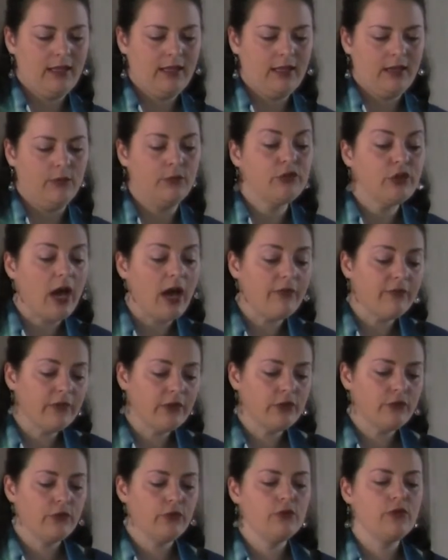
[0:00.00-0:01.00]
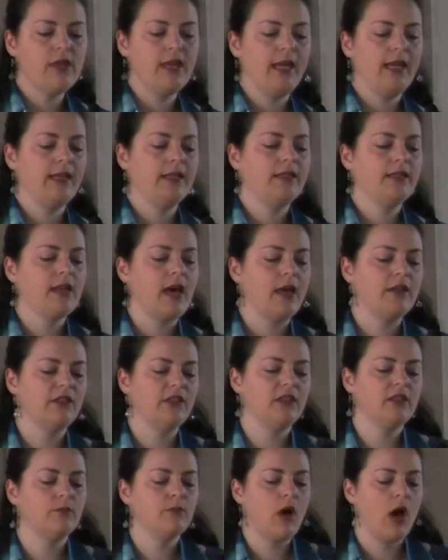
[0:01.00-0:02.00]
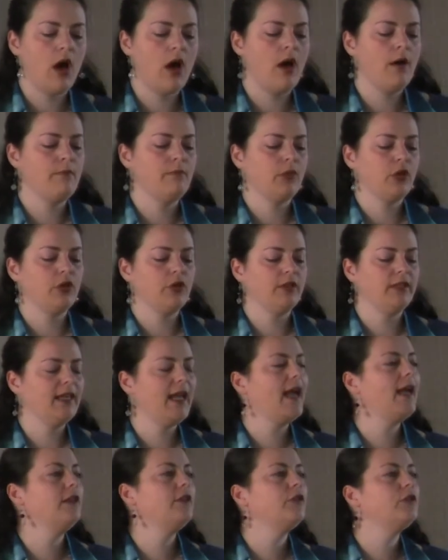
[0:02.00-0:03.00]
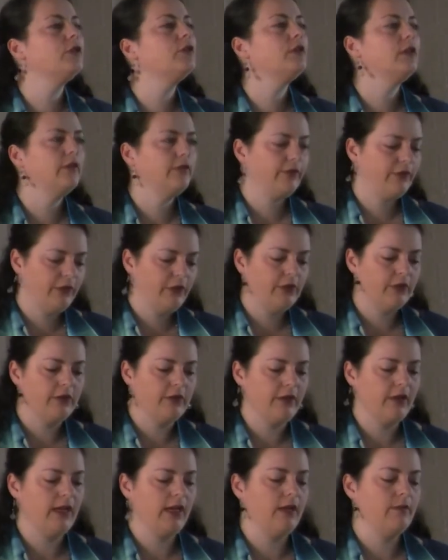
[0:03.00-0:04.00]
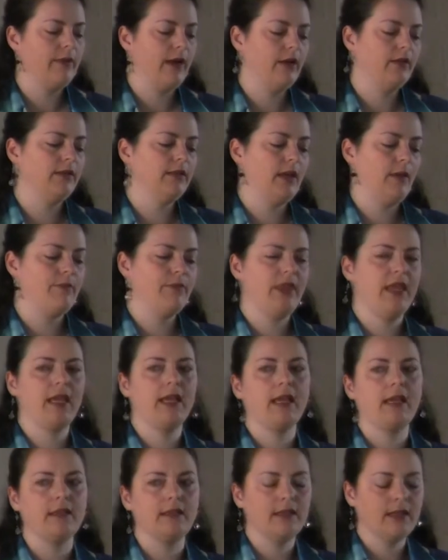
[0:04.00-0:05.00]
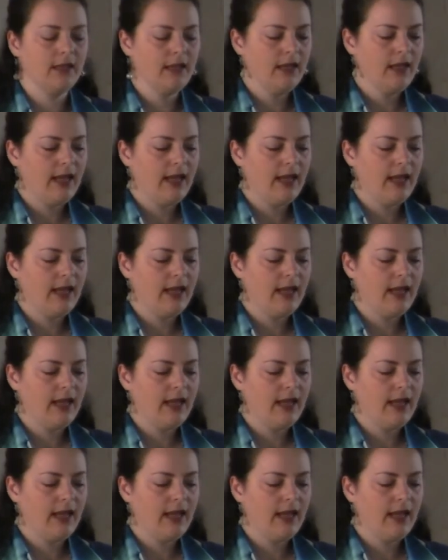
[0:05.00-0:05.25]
It was often true that Anastasia's mom could get into a fury about something, and